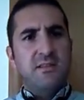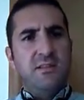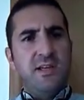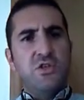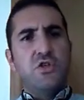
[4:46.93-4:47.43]

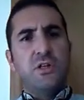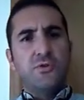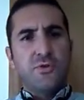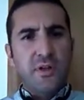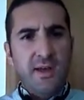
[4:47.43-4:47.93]
teach
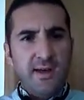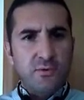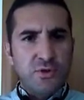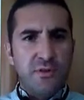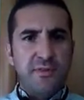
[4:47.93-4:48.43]
children how
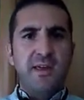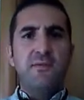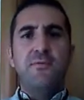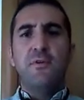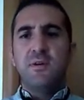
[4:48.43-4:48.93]
to think
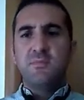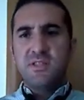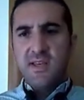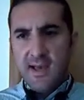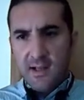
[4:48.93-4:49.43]
for
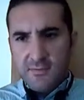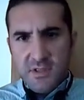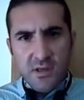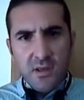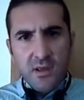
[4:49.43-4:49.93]

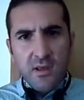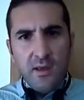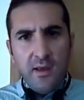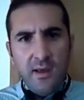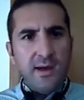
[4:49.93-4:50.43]
themselves,
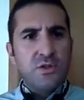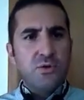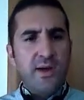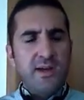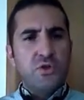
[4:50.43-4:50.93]
how
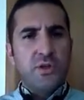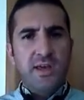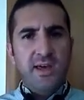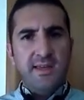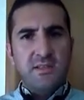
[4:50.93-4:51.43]
to
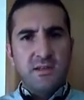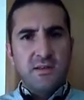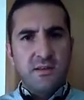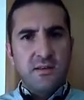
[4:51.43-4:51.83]
evaluate